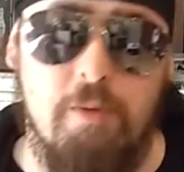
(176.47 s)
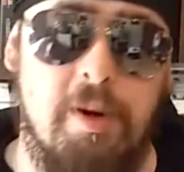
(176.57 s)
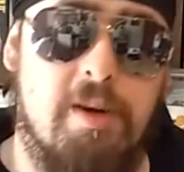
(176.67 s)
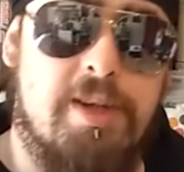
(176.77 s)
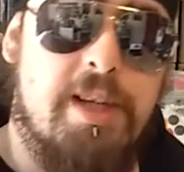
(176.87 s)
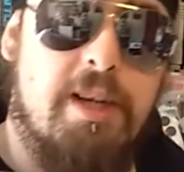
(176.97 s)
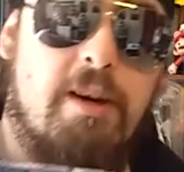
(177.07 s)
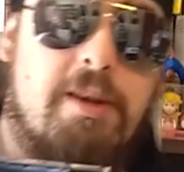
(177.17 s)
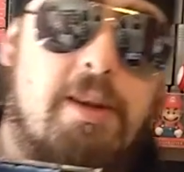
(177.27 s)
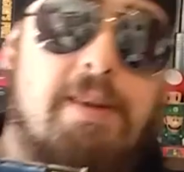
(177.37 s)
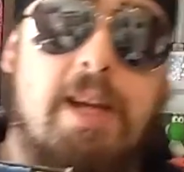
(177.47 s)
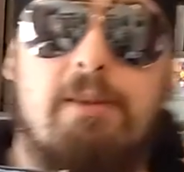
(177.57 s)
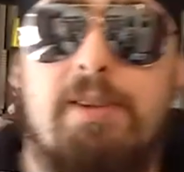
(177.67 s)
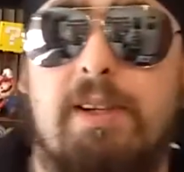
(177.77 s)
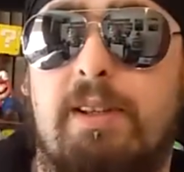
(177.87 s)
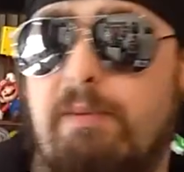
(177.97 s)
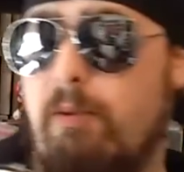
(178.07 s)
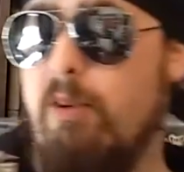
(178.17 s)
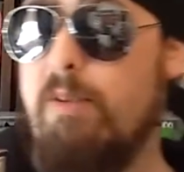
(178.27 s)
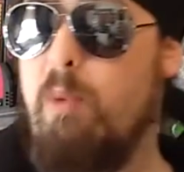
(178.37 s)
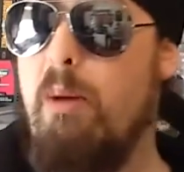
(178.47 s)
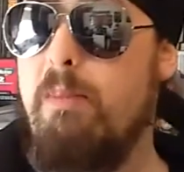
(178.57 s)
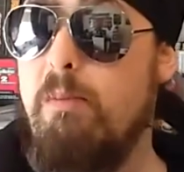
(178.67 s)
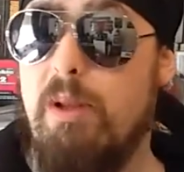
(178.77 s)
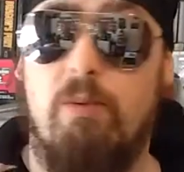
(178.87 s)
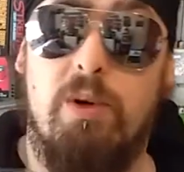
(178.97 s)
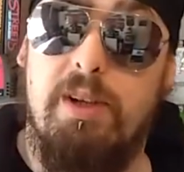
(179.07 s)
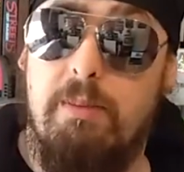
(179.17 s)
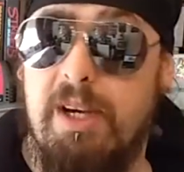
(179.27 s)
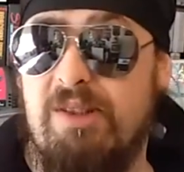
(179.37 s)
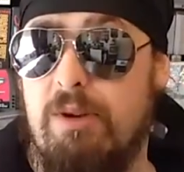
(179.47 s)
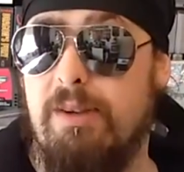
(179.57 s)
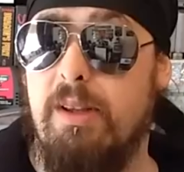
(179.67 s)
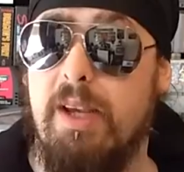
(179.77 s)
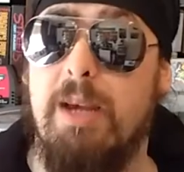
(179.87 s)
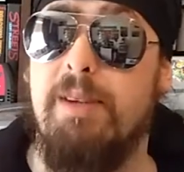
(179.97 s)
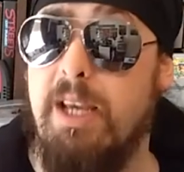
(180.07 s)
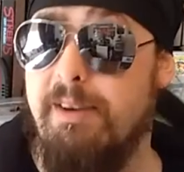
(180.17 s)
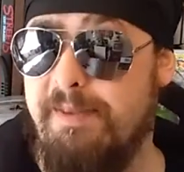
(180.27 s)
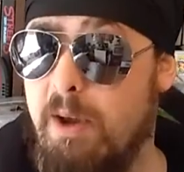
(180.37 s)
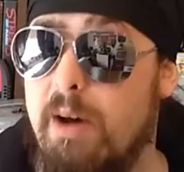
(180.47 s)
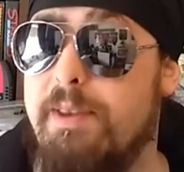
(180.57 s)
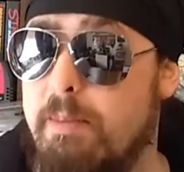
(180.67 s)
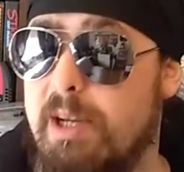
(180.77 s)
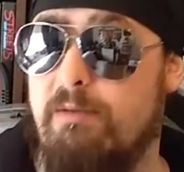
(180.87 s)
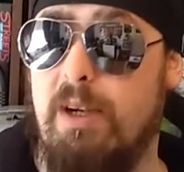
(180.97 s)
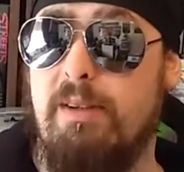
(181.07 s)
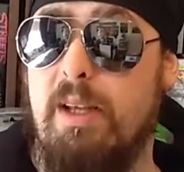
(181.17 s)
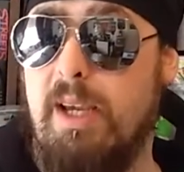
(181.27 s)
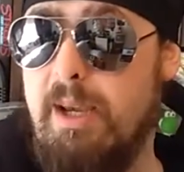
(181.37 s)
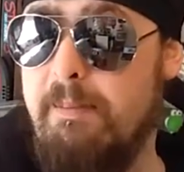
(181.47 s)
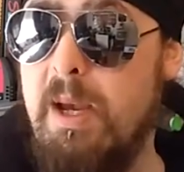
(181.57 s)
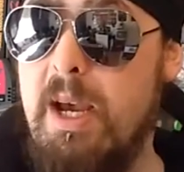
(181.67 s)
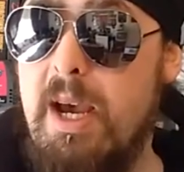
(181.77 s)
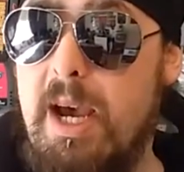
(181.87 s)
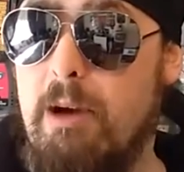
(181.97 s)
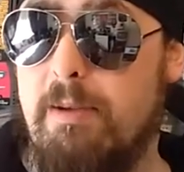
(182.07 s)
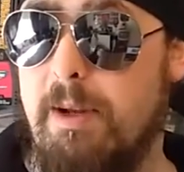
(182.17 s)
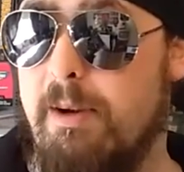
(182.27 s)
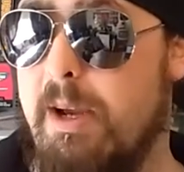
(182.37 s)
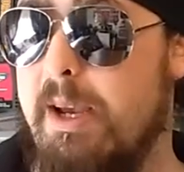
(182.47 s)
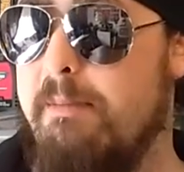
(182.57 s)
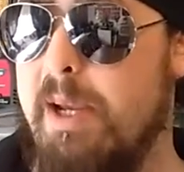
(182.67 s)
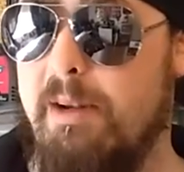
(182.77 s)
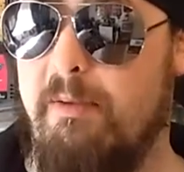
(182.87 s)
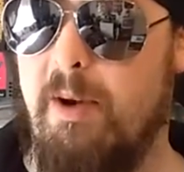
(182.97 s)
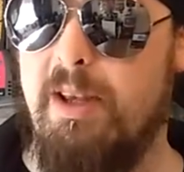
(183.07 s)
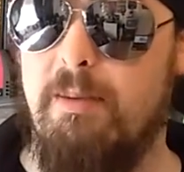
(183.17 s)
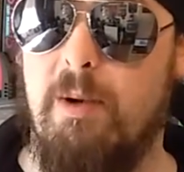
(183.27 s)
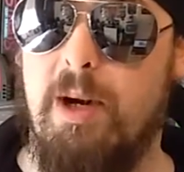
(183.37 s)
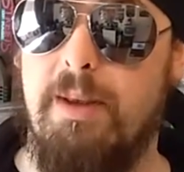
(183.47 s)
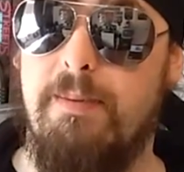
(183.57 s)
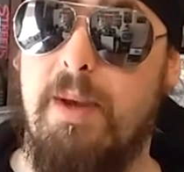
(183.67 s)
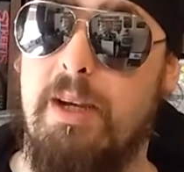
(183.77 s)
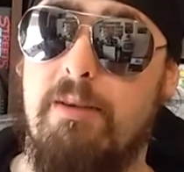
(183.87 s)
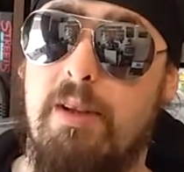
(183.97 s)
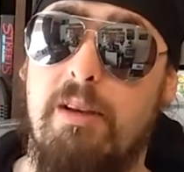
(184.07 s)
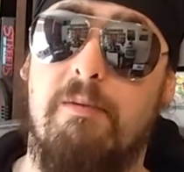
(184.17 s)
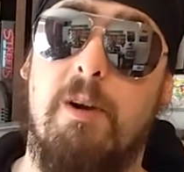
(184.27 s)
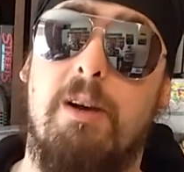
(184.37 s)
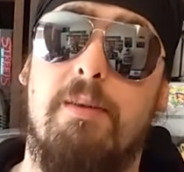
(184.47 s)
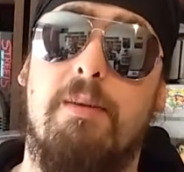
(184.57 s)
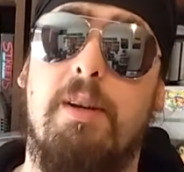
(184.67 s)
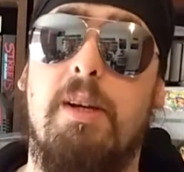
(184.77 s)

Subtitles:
Mercy on the Nintendo 64. It's probably one of the best wrestling games, if not the best wrestling game out there. Me and a friend of mine that used to live around